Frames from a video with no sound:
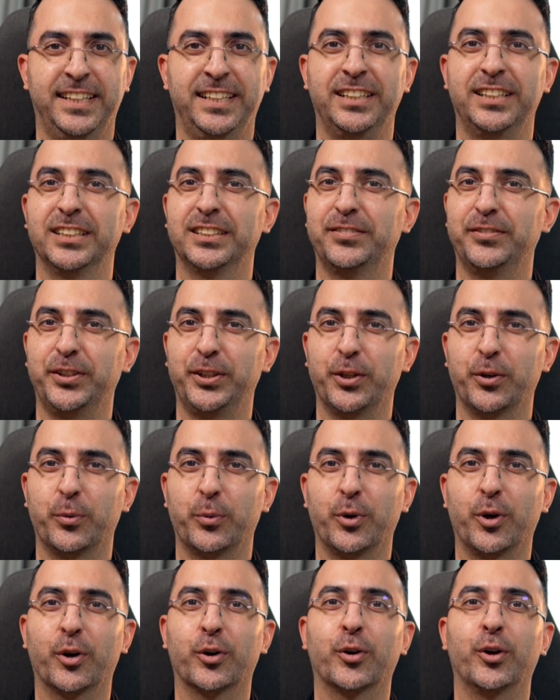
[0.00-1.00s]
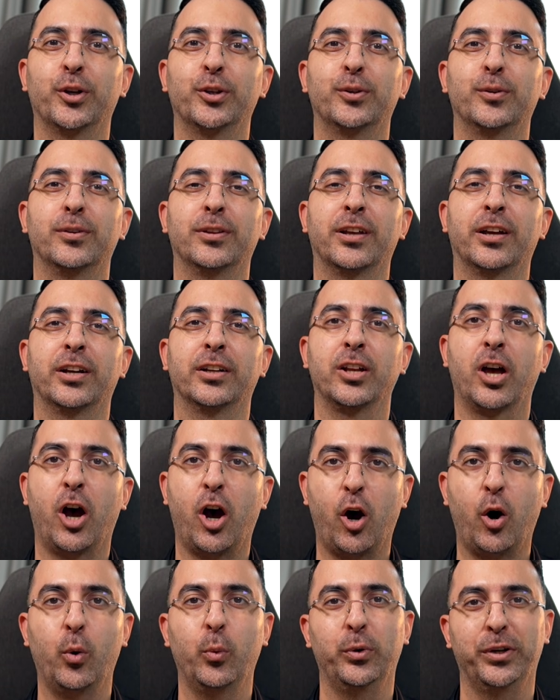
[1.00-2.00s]
In this video, we are going to learn
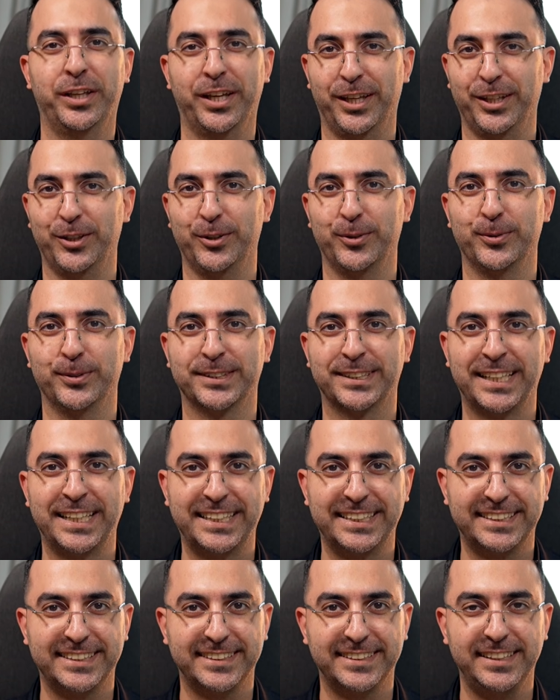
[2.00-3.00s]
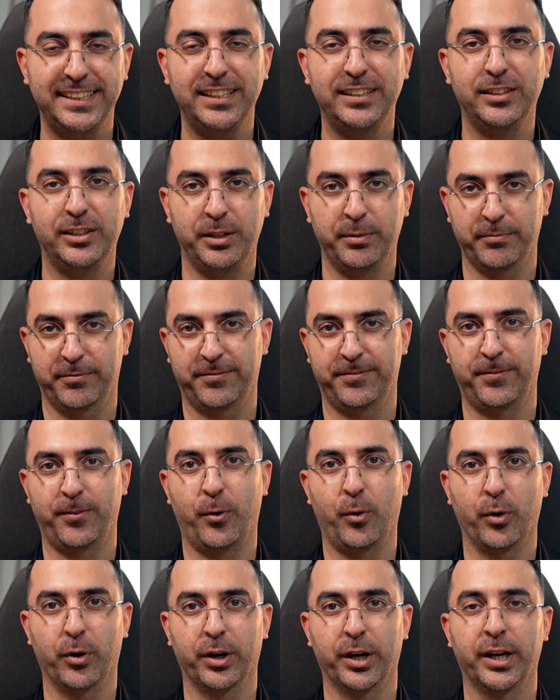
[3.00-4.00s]
how we can use Seedream
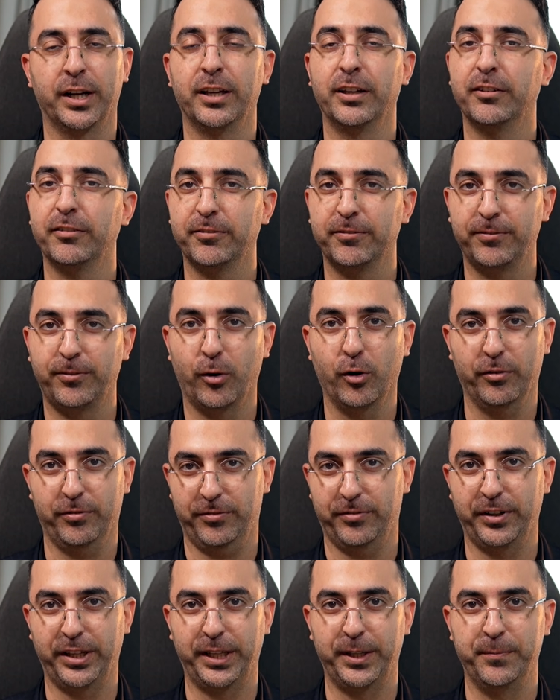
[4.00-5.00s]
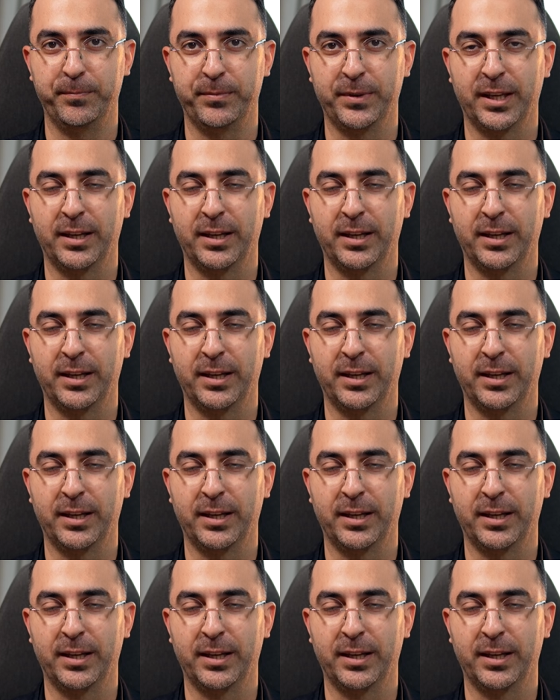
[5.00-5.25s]
4 for free.